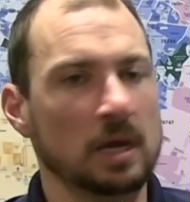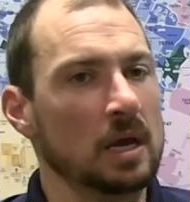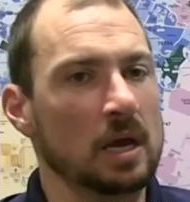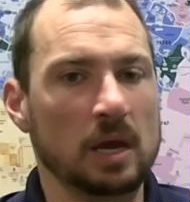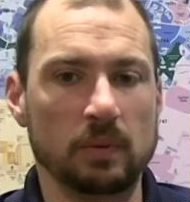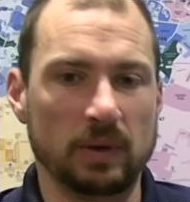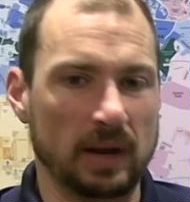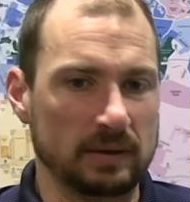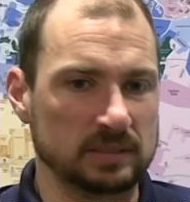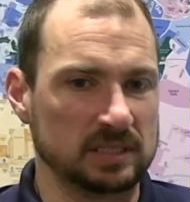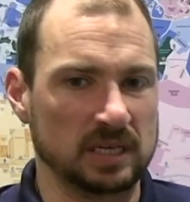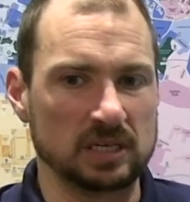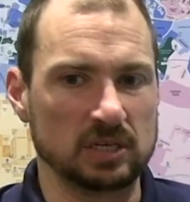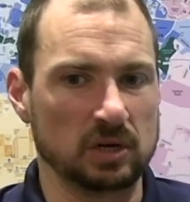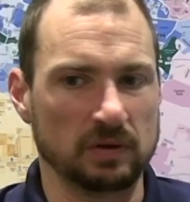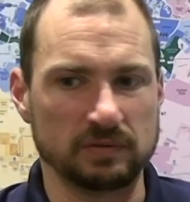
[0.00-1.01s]
But I'd
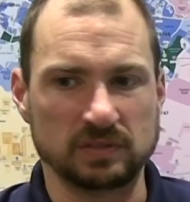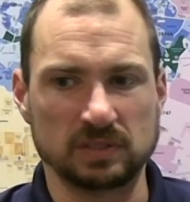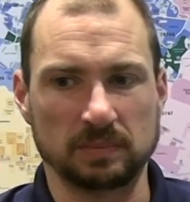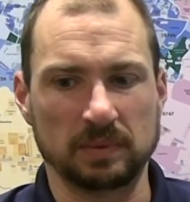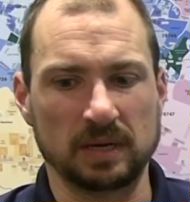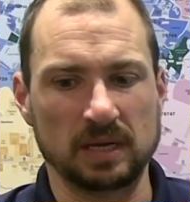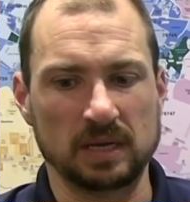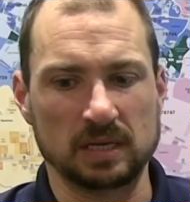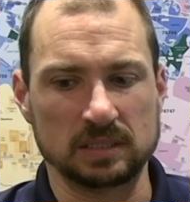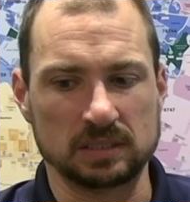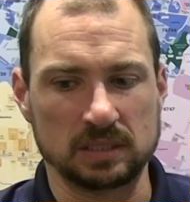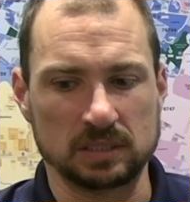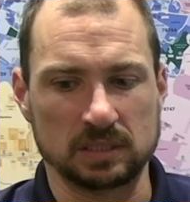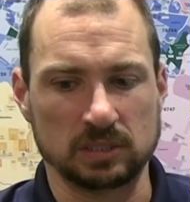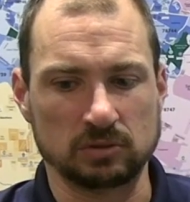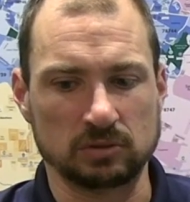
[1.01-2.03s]
say if somebody
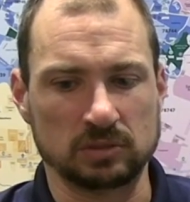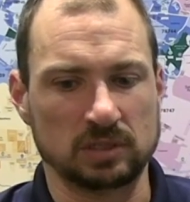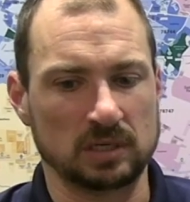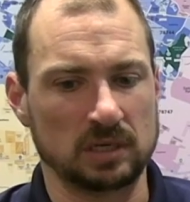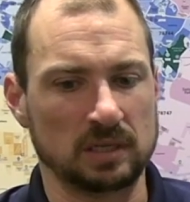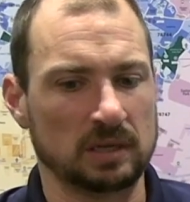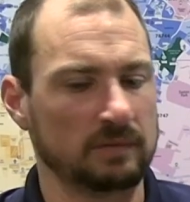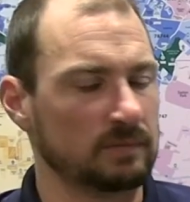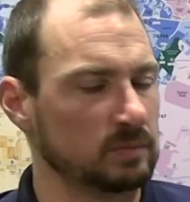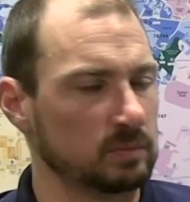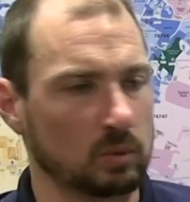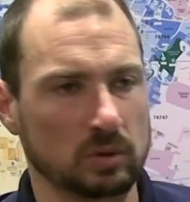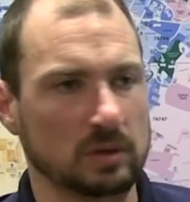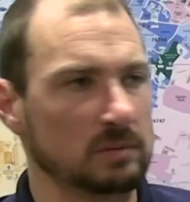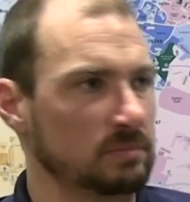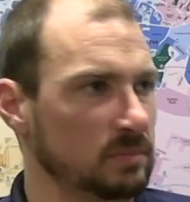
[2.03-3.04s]
is interested in it, they
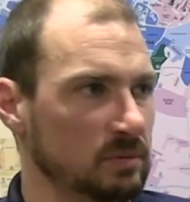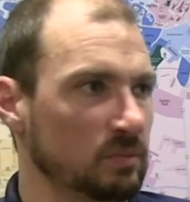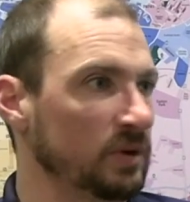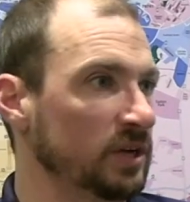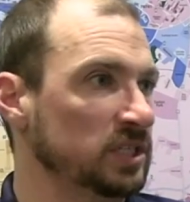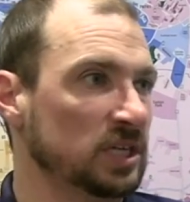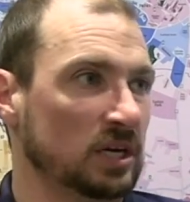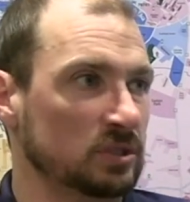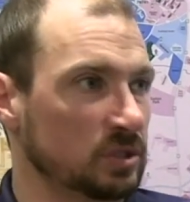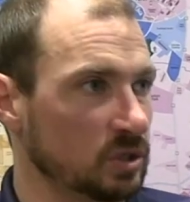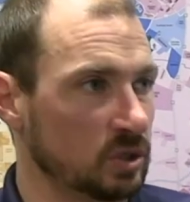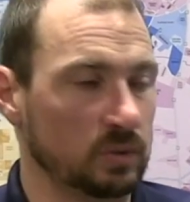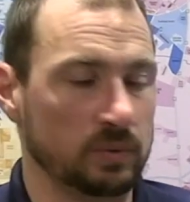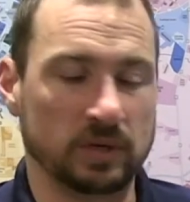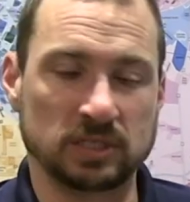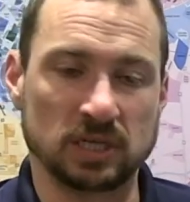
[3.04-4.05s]
want to reach out to
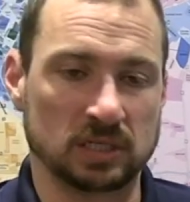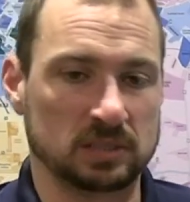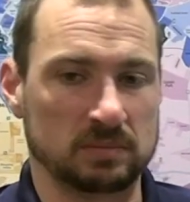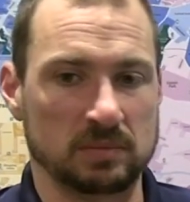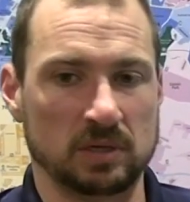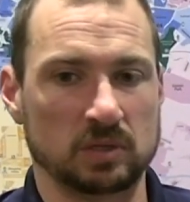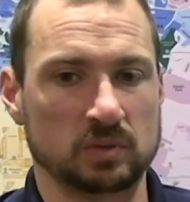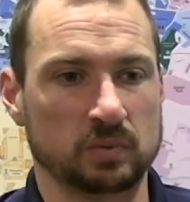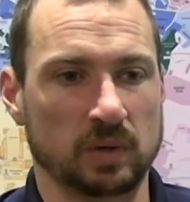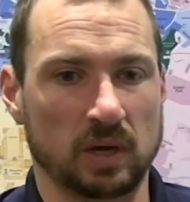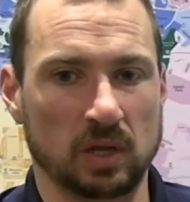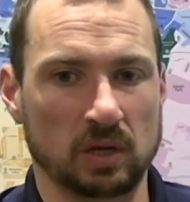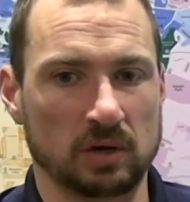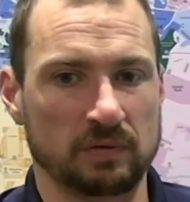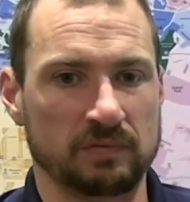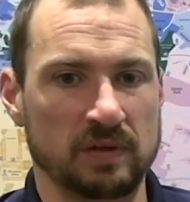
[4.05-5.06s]
you, reach out to me as well,
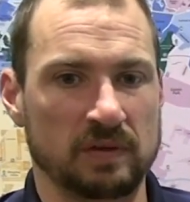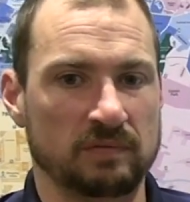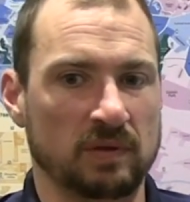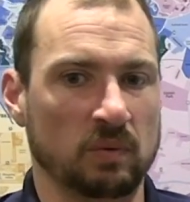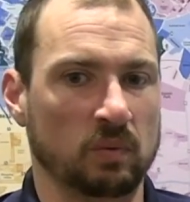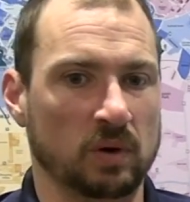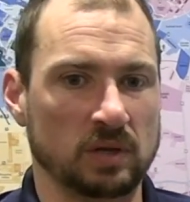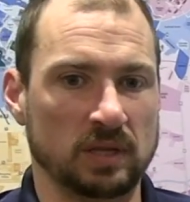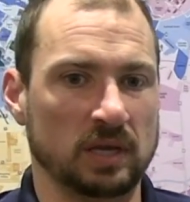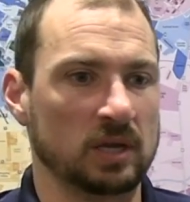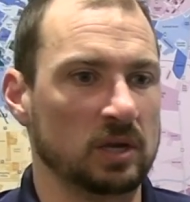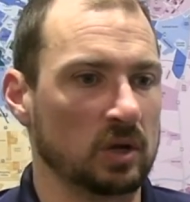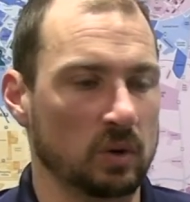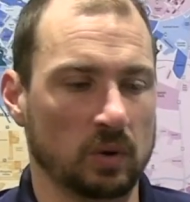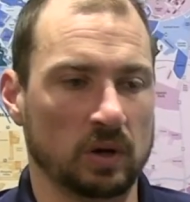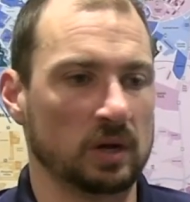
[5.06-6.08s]
or if they want, they
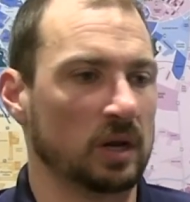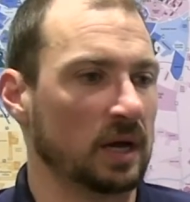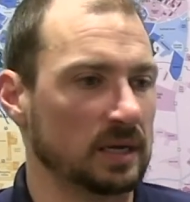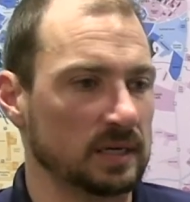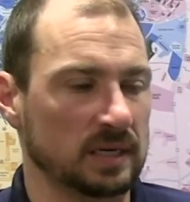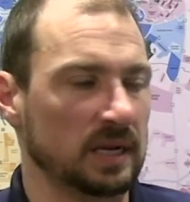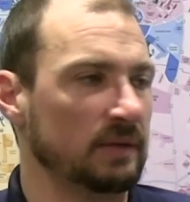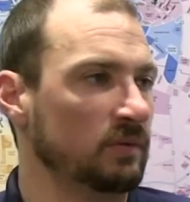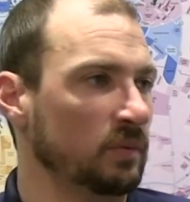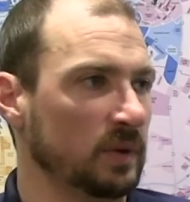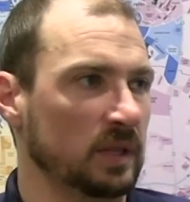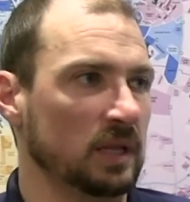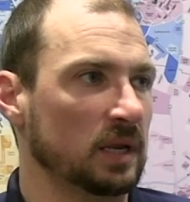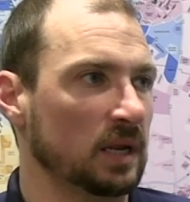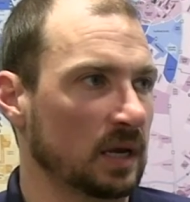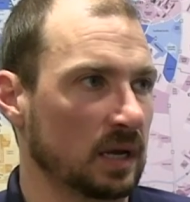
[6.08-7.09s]
can go online to
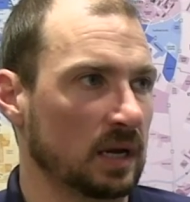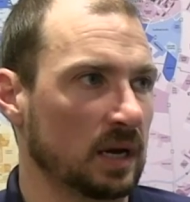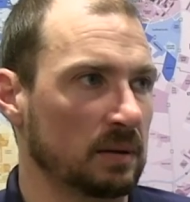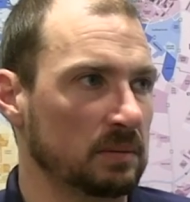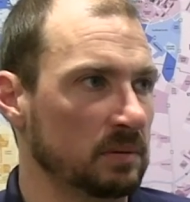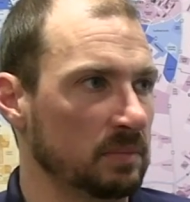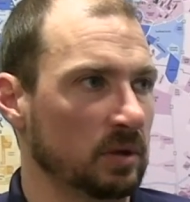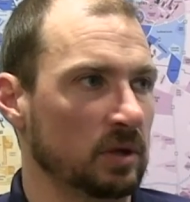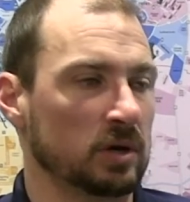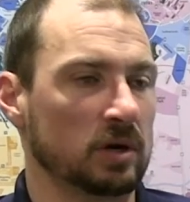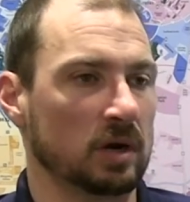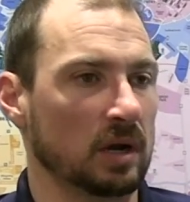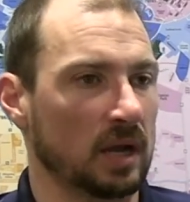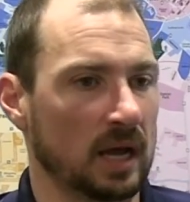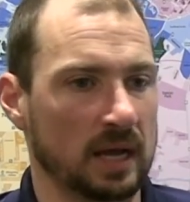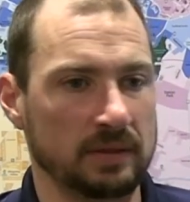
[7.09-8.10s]
davidweekley.com and there
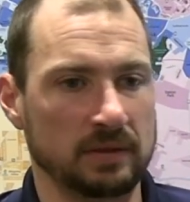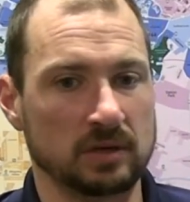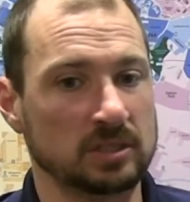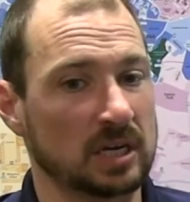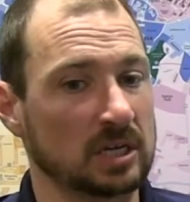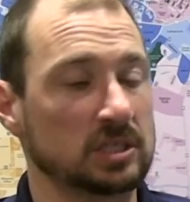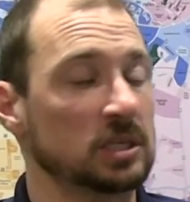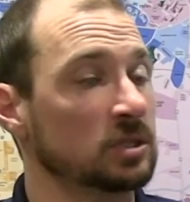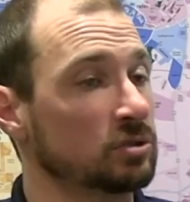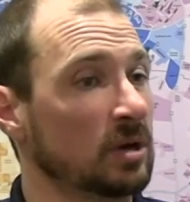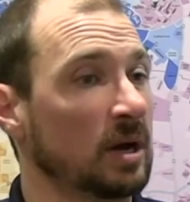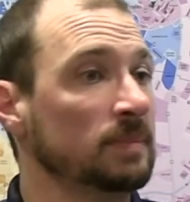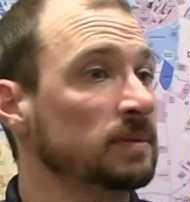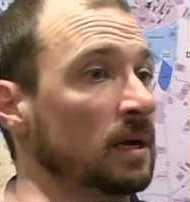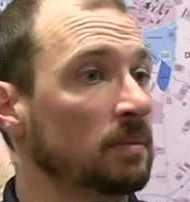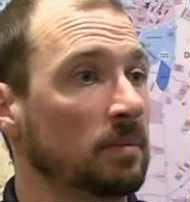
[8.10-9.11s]
a lot. And there's actually a
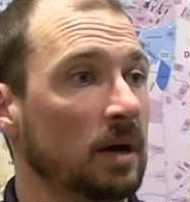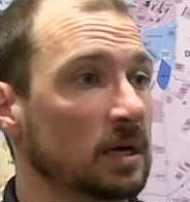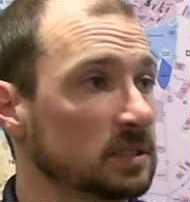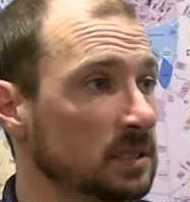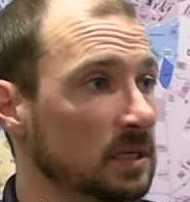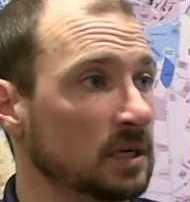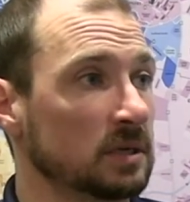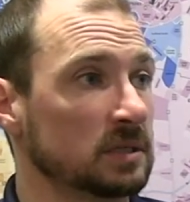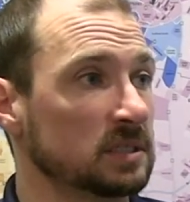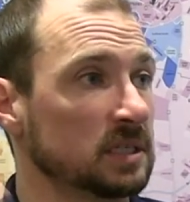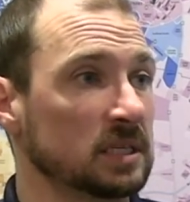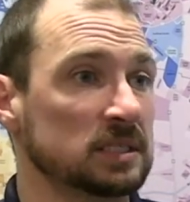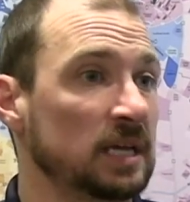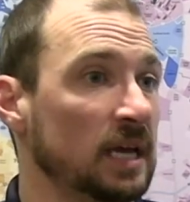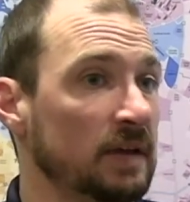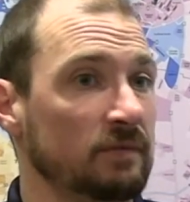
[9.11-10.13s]
drop-down box there that
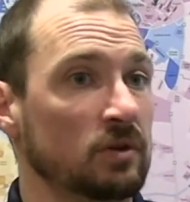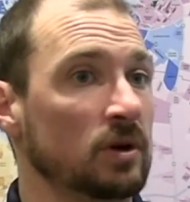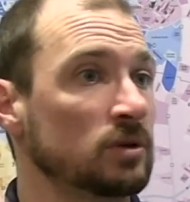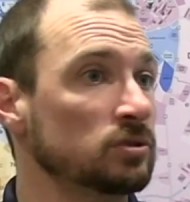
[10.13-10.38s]
says, hey, if you're